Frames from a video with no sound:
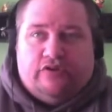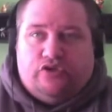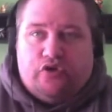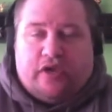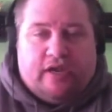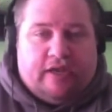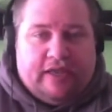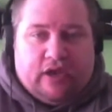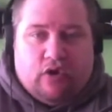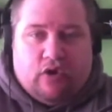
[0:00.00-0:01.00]
so you can
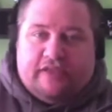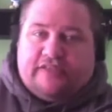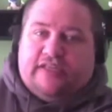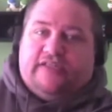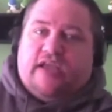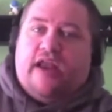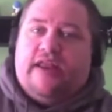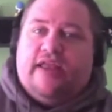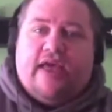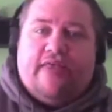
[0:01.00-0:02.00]
link all these things kind
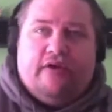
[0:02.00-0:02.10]
of together.